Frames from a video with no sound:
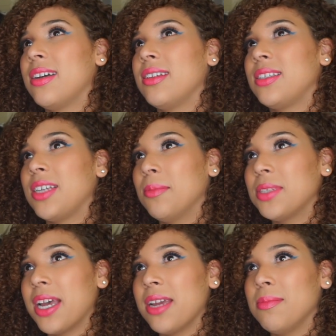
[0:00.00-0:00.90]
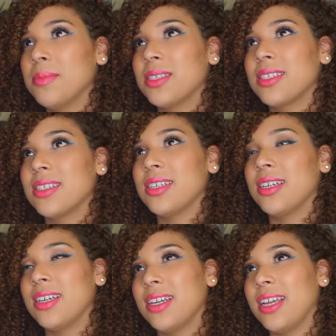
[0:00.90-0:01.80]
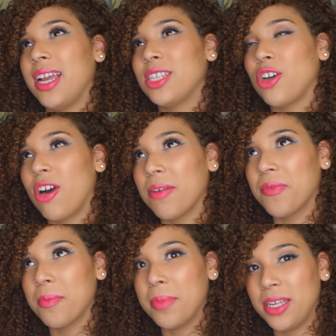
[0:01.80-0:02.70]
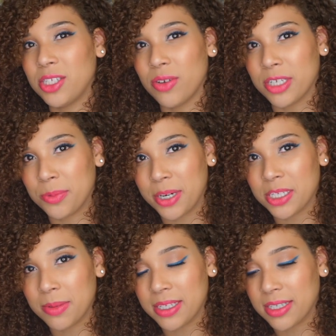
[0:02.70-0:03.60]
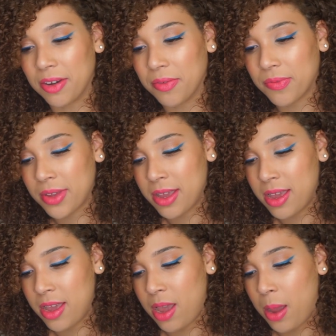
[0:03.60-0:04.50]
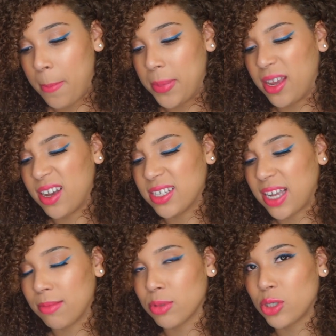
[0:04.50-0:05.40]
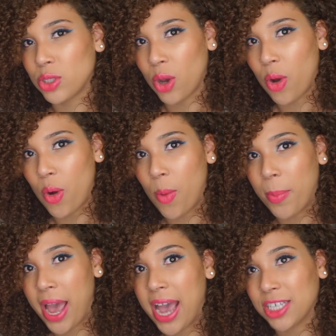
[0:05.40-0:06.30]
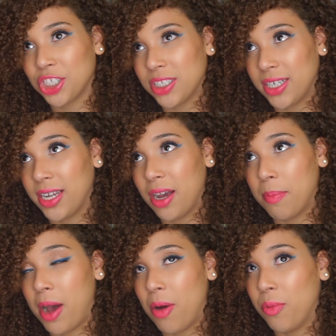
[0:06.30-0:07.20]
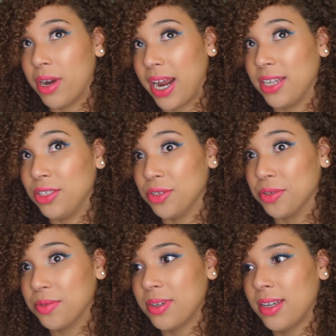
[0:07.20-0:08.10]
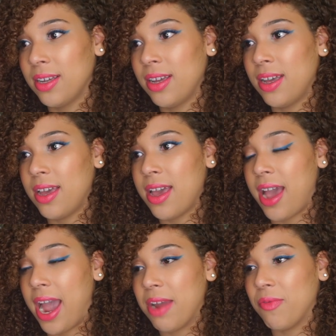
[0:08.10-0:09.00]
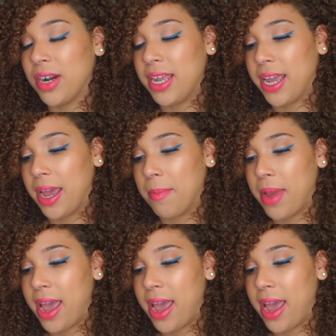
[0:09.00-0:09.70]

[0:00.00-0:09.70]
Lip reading: Sometimes it's hard for me to express myself, because I'm so passionate about what I do. I really am.